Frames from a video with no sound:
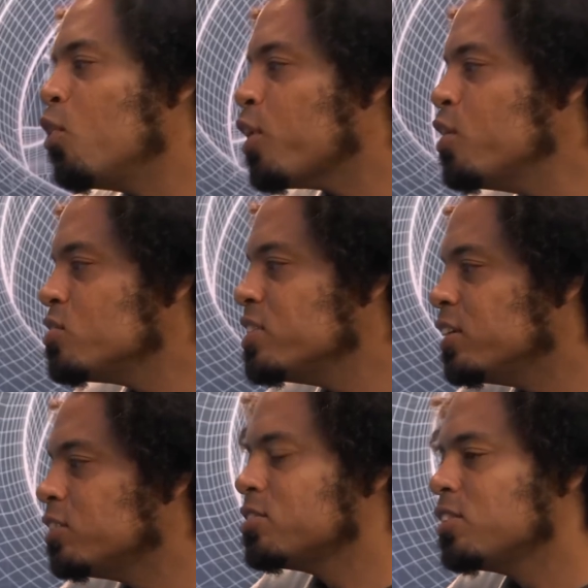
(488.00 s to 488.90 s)
those
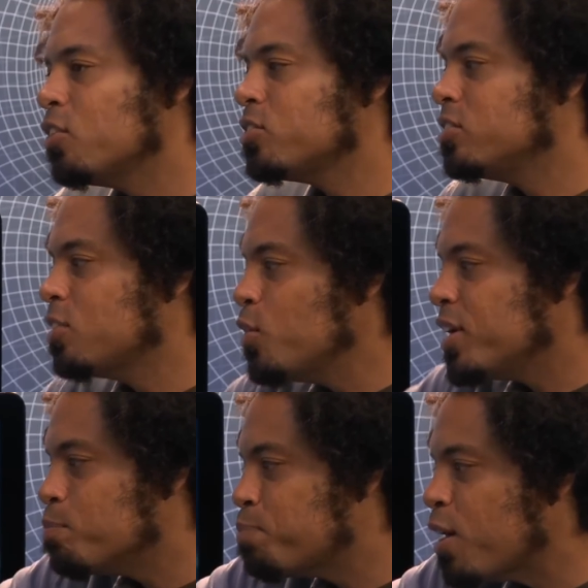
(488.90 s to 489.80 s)
little slots are
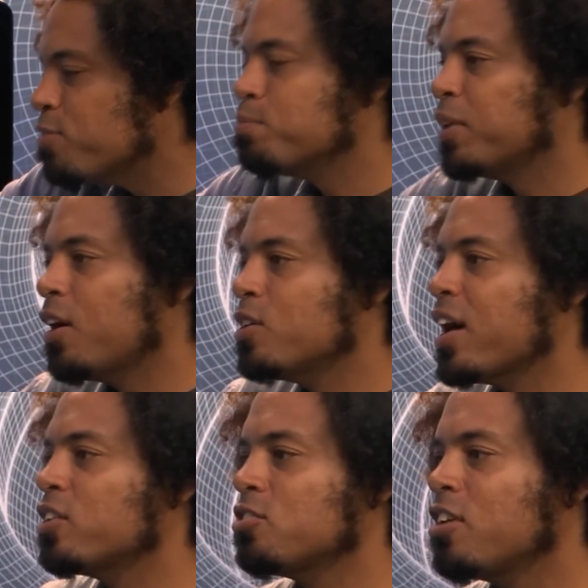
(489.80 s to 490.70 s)
doing above and below
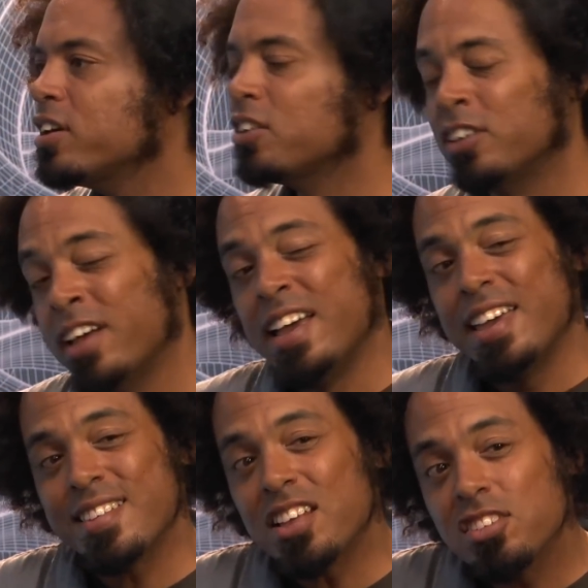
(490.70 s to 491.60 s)
that triangle
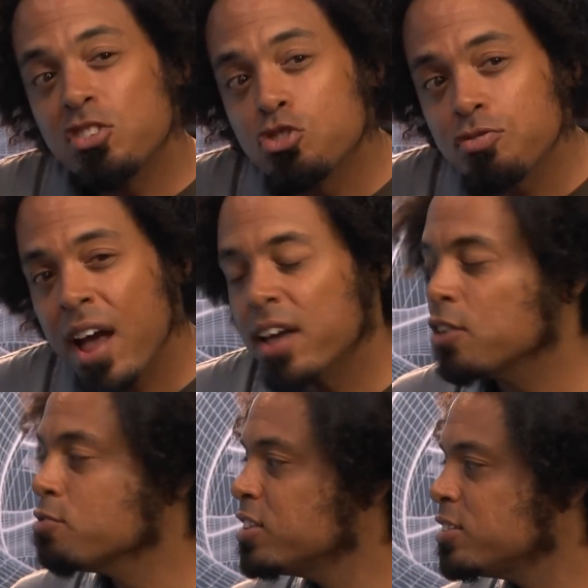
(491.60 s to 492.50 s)
is actually drag
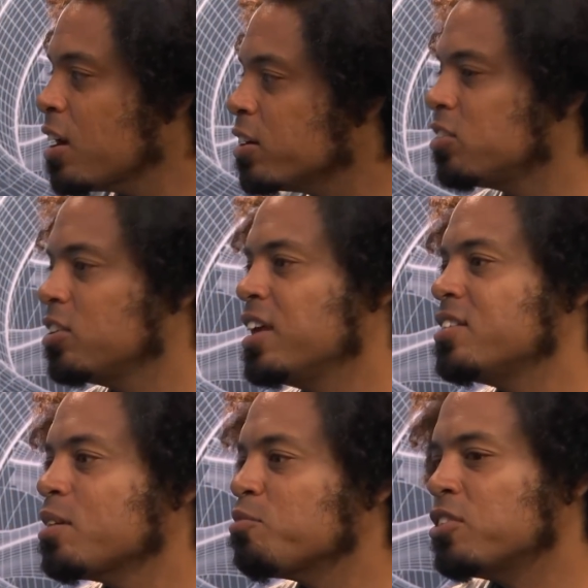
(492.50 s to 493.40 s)
reduction.
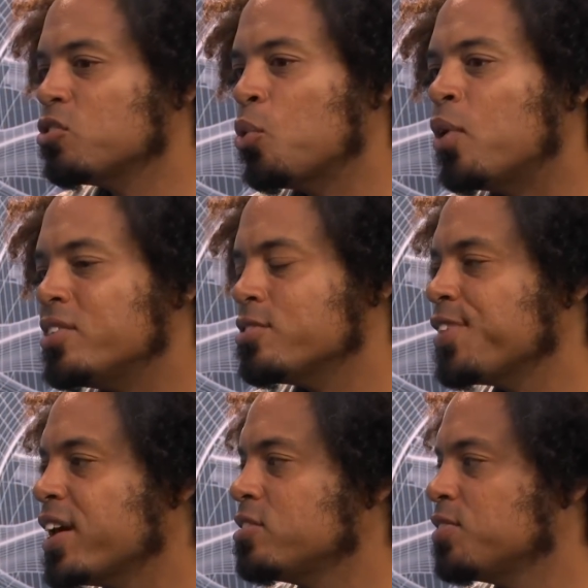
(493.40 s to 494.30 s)
It's something that's quite
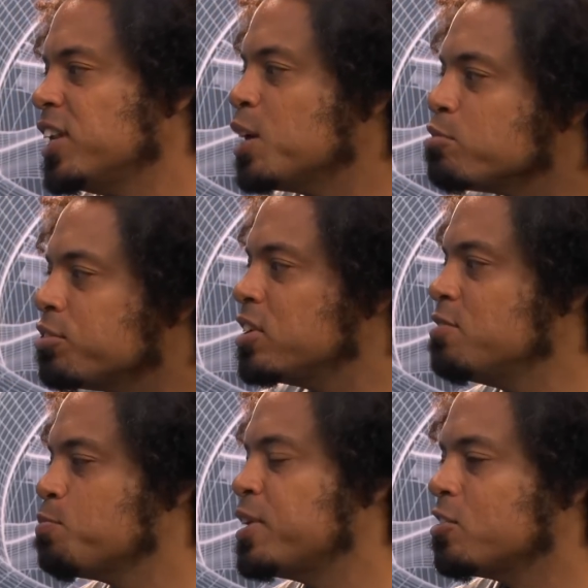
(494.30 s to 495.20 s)
effective and a number of
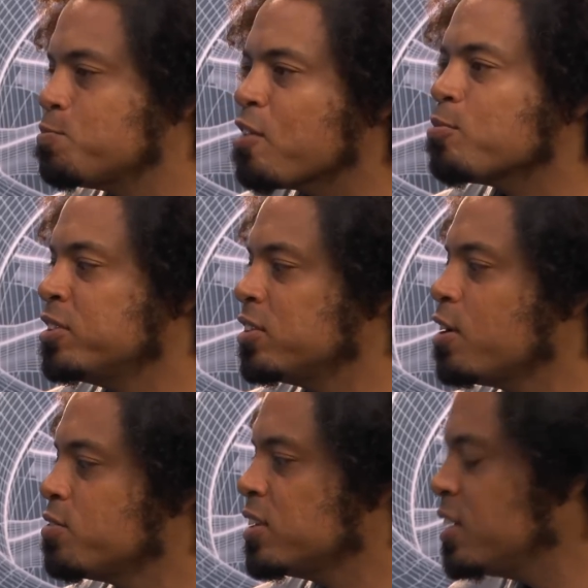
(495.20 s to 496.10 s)
teams have been experimenting
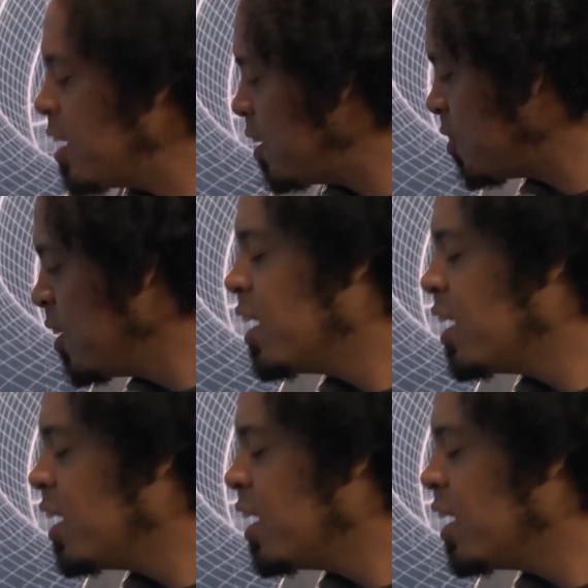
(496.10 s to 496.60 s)
over the years.